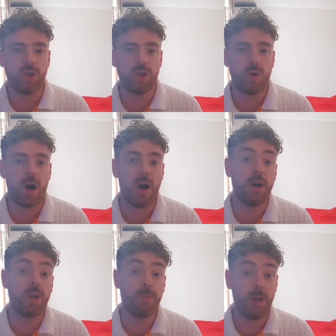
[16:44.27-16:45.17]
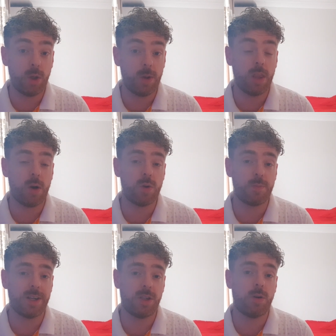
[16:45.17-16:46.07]
So I'm going to be doing those
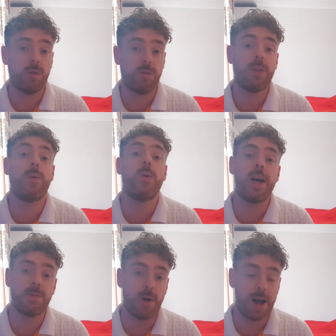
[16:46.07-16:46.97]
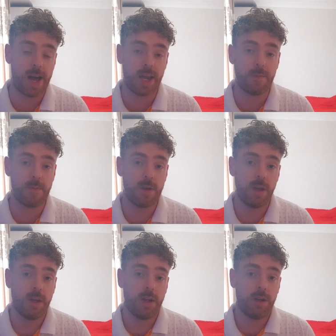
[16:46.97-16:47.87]
myself. That's my aim.
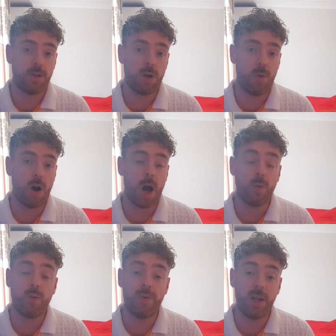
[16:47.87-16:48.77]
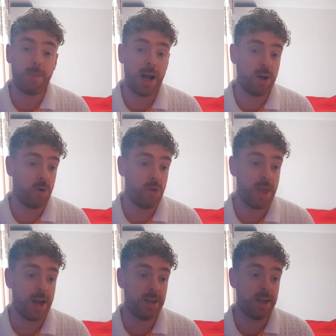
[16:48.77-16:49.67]
So I will feed back on
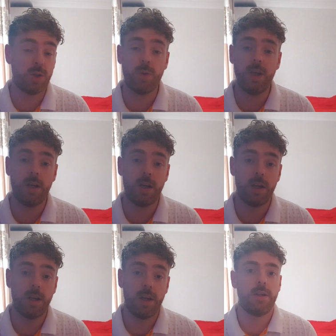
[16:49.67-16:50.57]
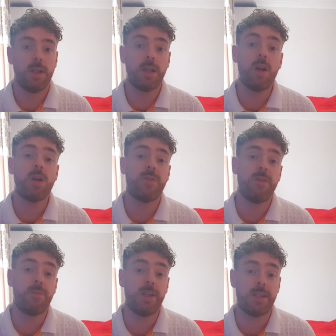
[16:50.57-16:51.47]
that next week. The last thing
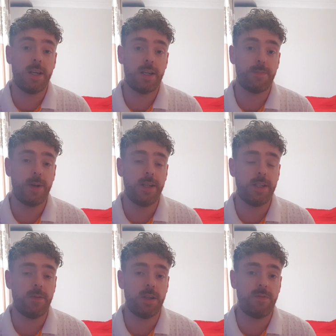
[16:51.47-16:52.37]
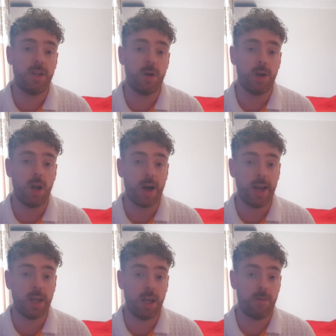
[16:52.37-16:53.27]
for me to say is please give this video a
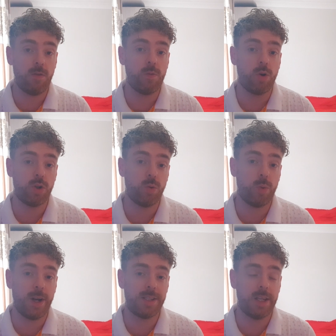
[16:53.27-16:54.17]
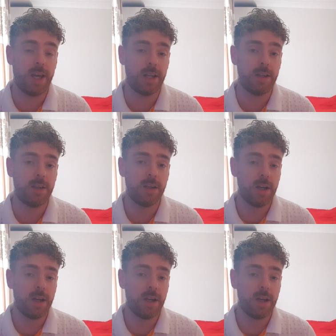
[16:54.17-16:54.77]
like if you've watched all the way to the end.